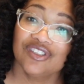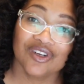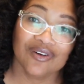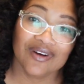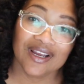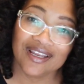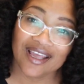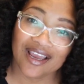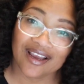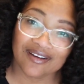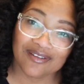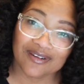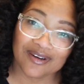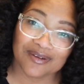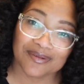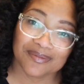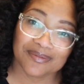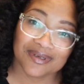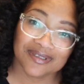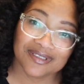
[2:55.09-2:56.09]
Join that
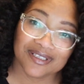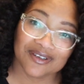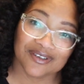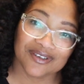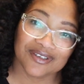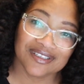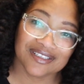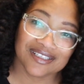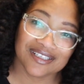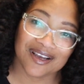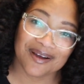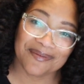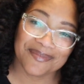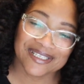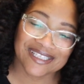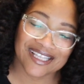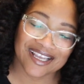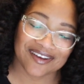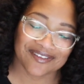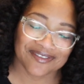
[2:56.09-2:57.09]
group so you can see all
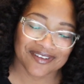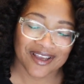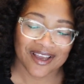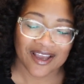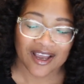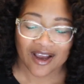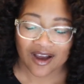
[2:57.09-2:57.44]
my stuff.